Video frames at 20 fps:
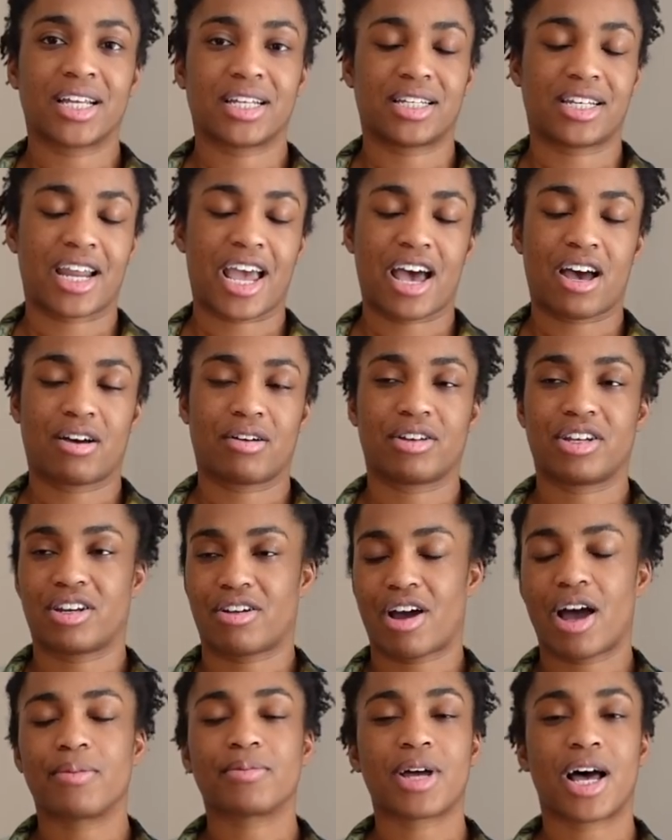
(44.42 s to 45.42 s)
Now, you
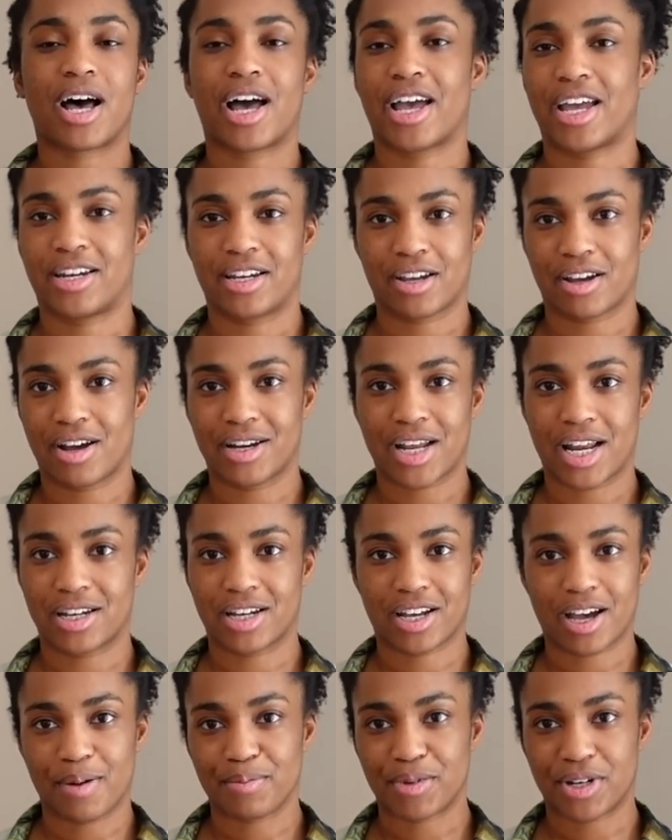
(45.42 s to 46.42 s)
know, I'm not hating on
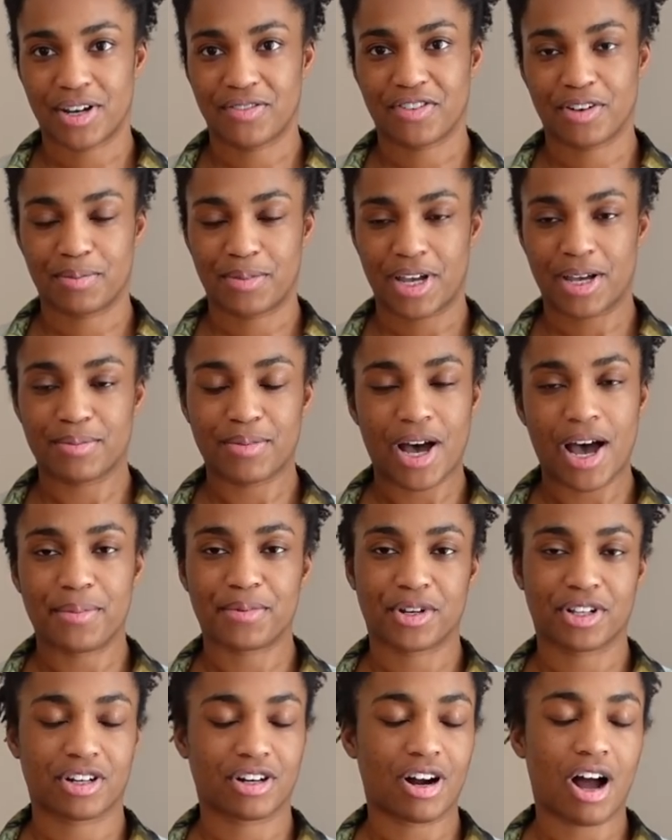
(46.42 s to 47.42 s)
any company for being
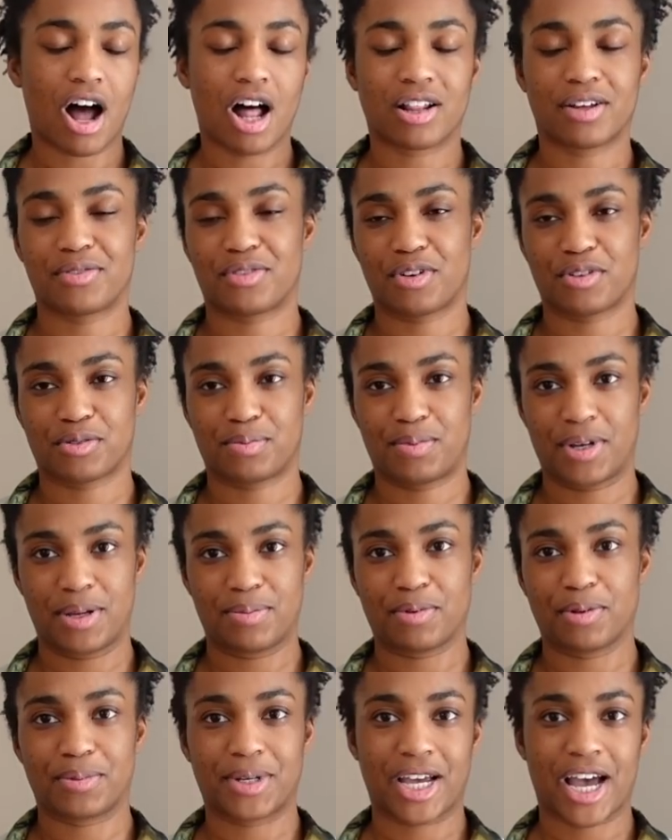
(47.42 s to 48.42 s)
popular. All of those
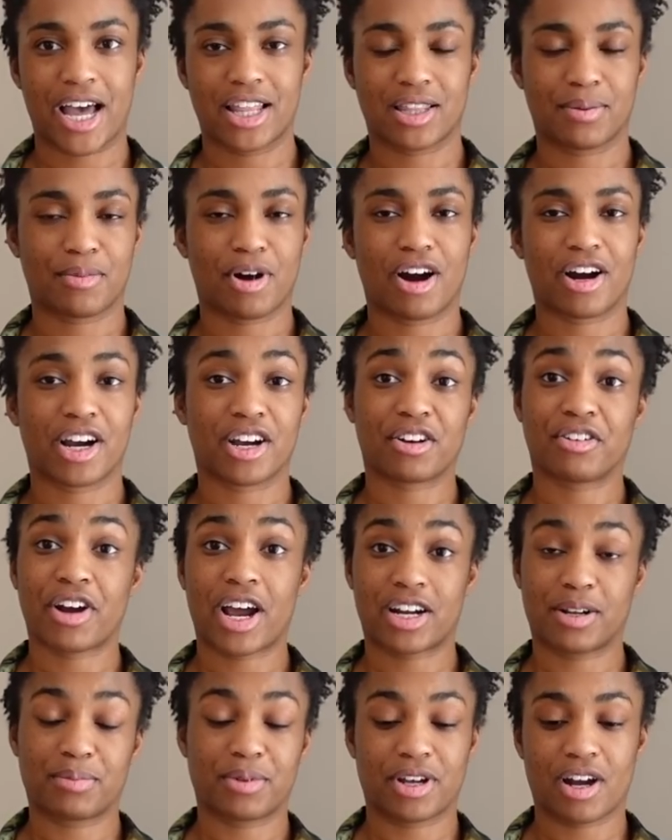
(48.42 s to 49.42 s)
people behind them are
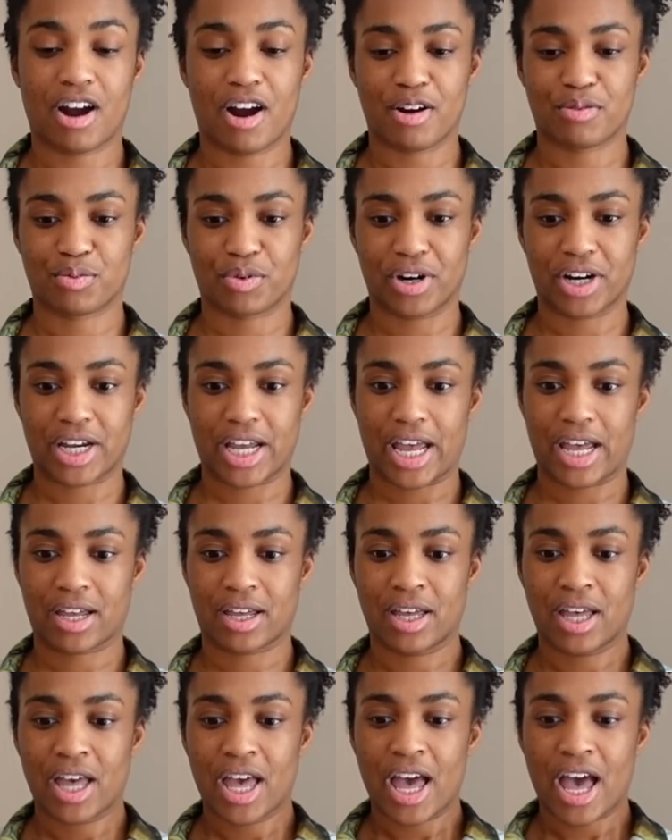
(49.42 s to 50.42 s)
incredibly
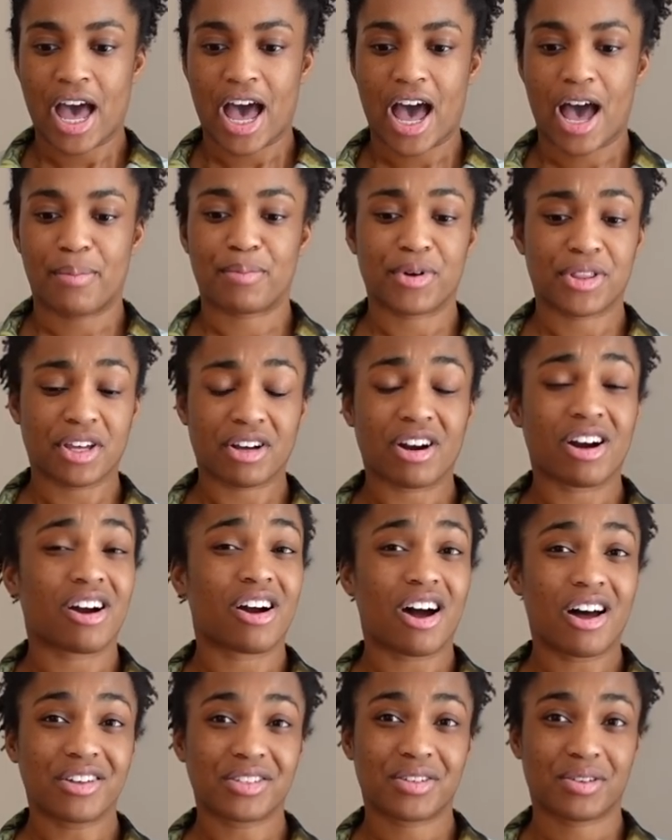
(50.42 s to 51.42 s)
hardworking. Um, but there
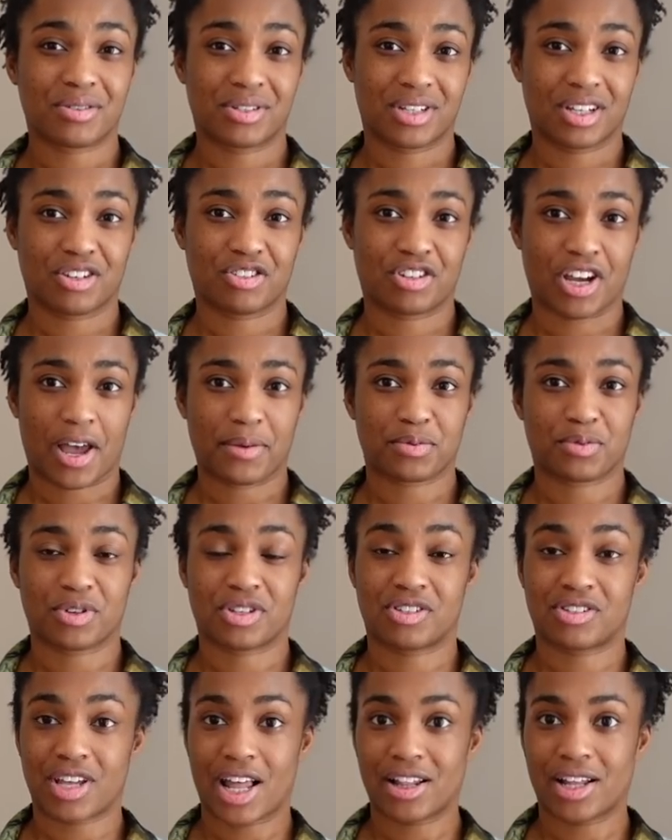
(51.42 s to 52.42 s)
are also still shops
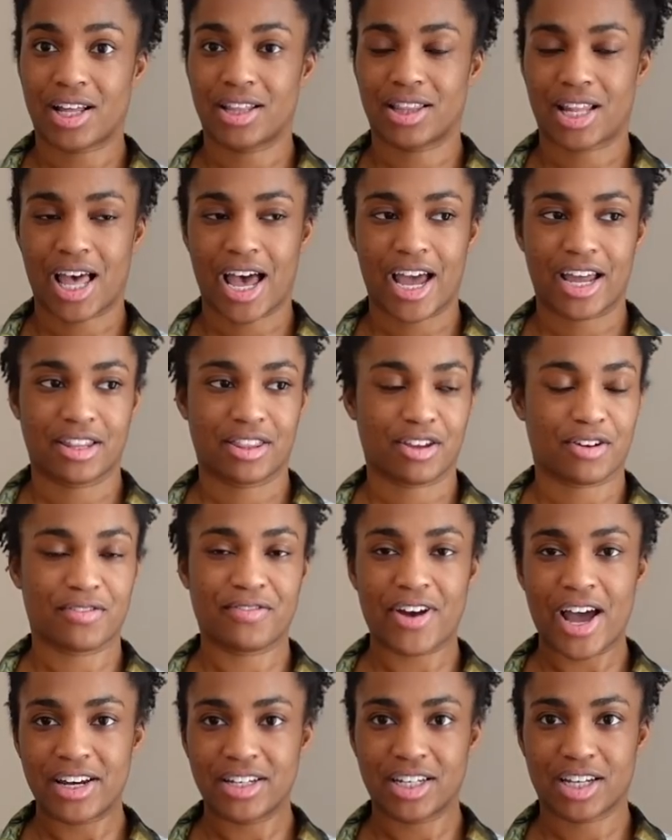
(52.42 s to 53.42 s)
which sell online. They're
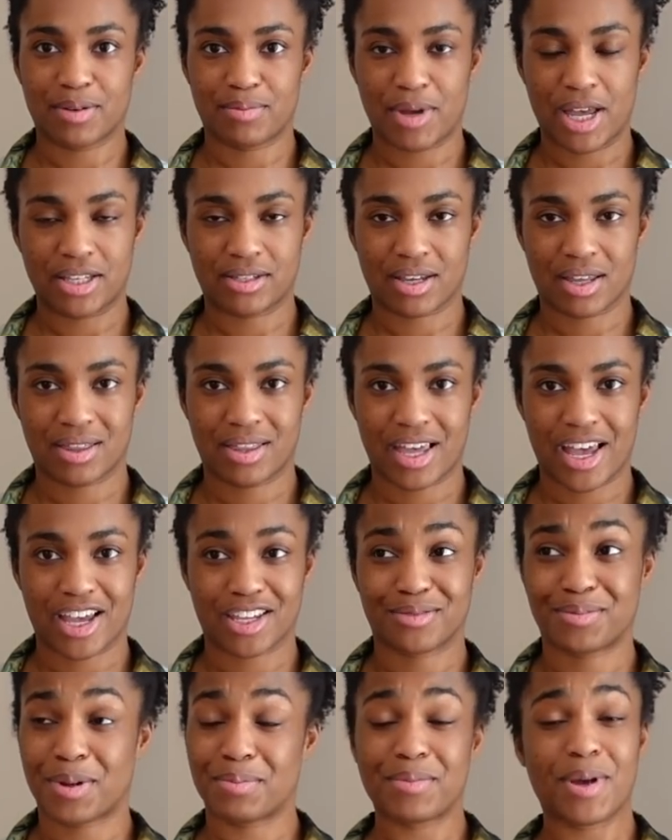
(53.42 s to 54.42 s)
finding amazing
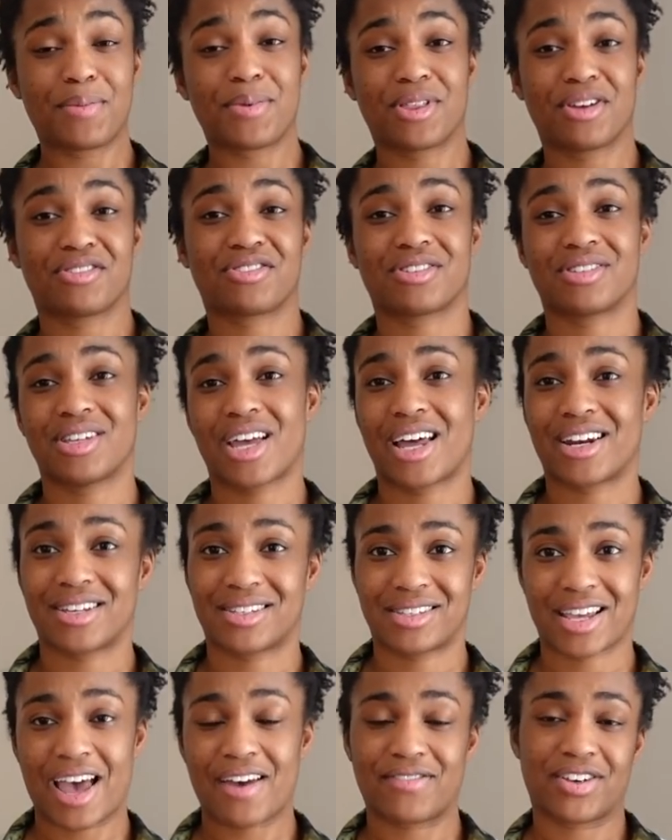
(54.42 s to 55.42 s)
things, but maybe they're just not
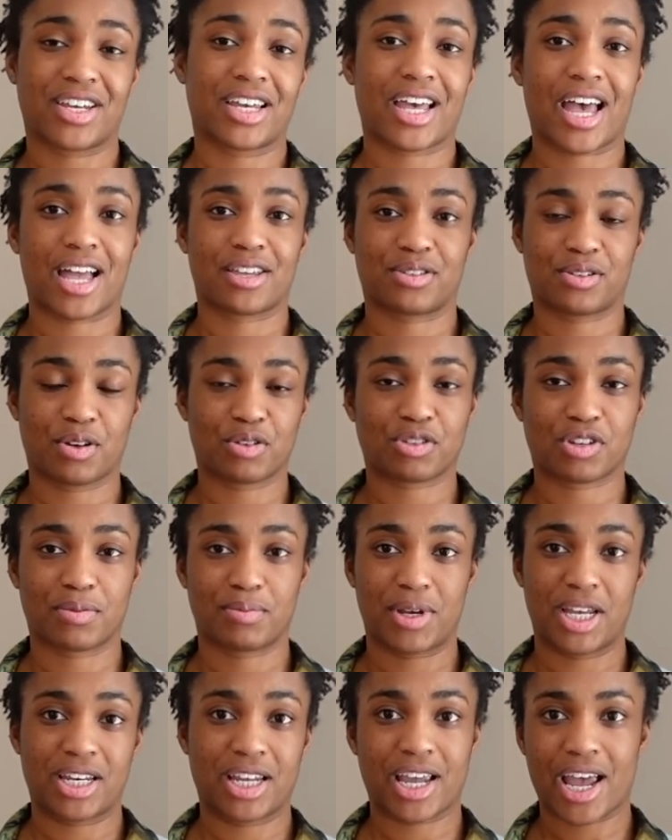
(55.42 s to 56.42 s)
as savvy at social
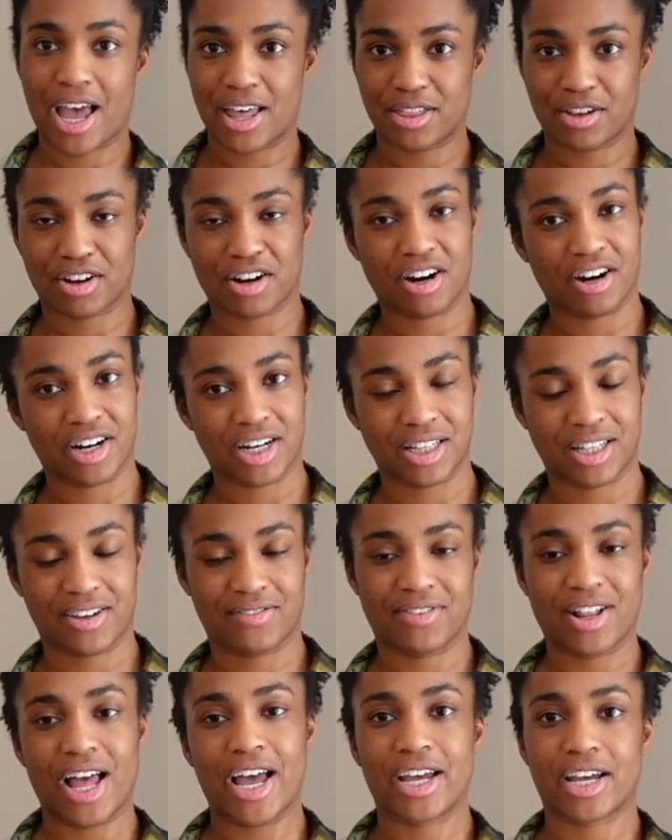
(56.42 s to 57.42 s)
media and they're
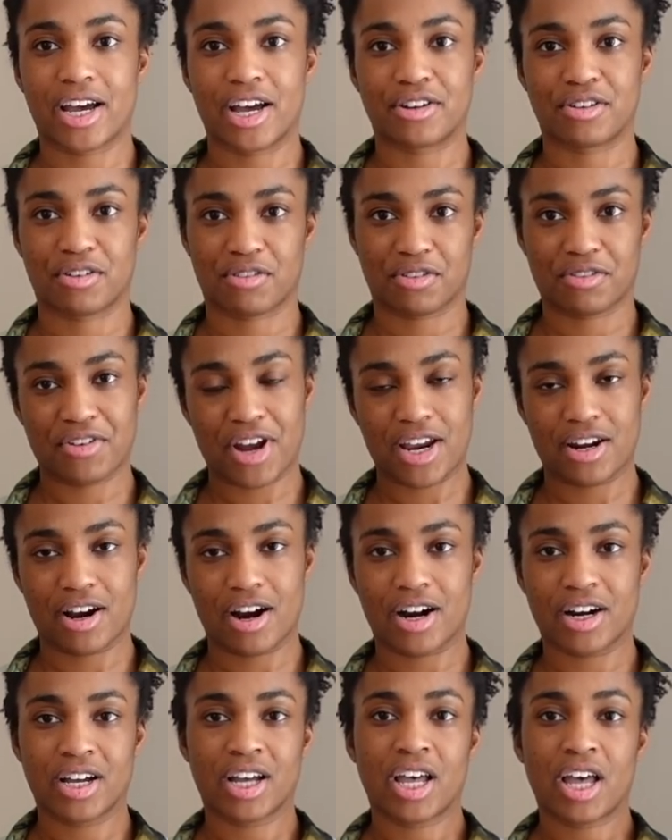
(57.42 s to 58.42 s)
currently flying under the
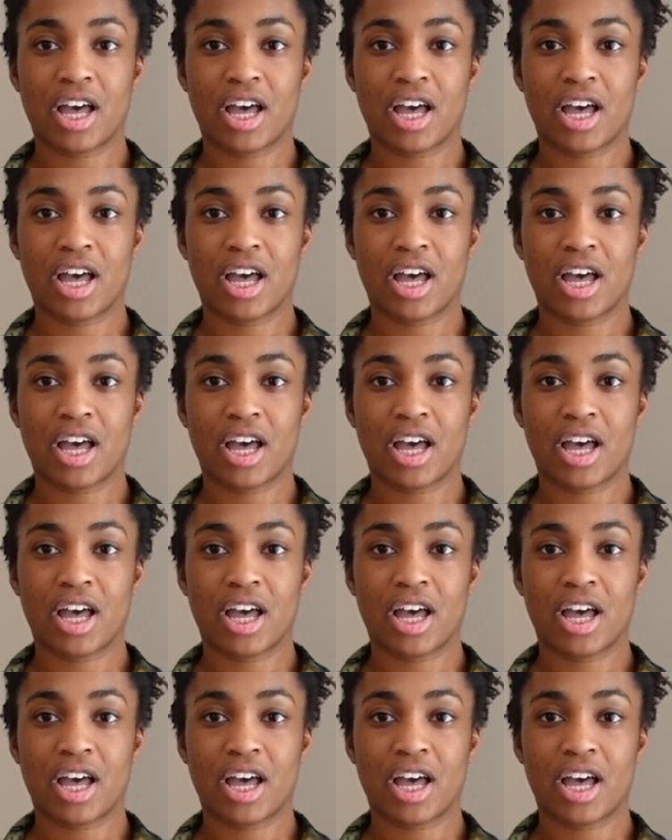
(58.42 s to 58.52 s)
radar.